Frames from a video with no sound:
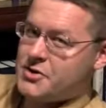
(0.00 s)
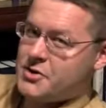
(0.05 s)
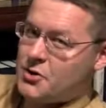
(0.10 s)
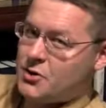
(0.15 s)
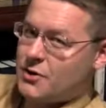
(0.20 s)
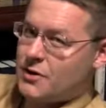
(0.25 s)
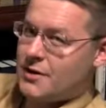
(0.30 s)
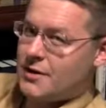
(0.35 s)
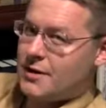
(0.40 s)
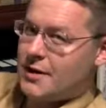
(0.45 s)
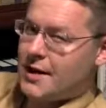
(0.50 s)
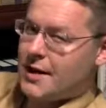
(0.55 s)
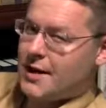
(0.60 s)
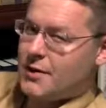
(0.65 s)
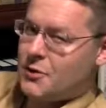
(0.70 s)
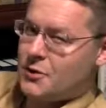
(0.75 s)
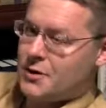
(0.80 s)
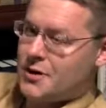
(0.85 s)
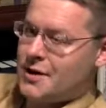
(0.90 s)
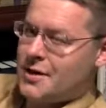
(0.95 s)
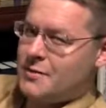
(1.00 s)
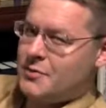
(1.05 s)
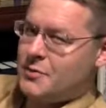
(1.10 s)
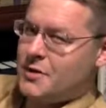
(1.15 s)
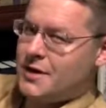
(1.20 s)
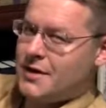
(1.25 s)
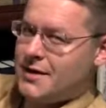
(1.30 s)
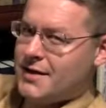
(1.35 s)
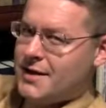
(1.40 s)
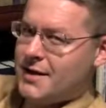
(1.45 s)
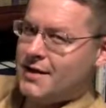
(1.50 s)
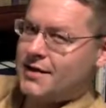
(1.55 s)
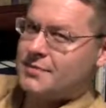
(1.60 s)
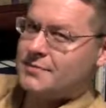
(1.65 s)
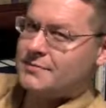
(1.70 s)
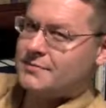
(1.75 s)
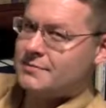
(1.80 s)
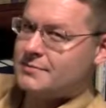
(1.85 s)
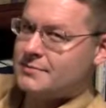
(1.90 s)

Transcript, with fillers: your aorta being cut?